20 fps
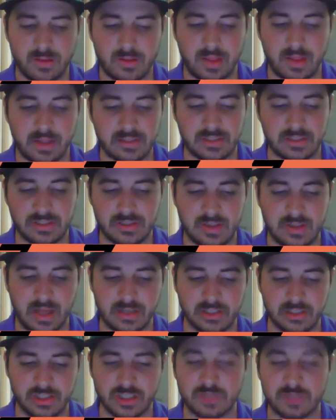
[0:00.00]
That's
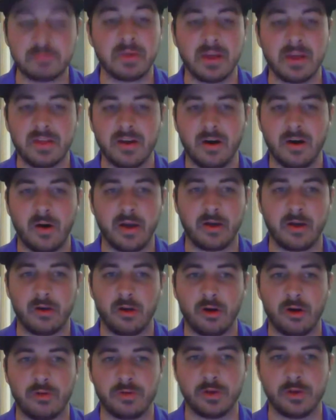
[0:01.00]
just me though. I don't
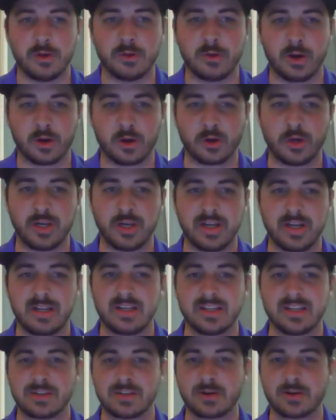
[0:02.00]
know if you agree,
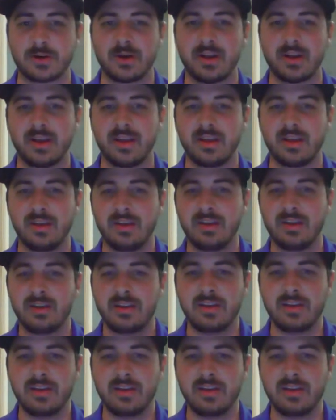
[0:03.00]
disagree.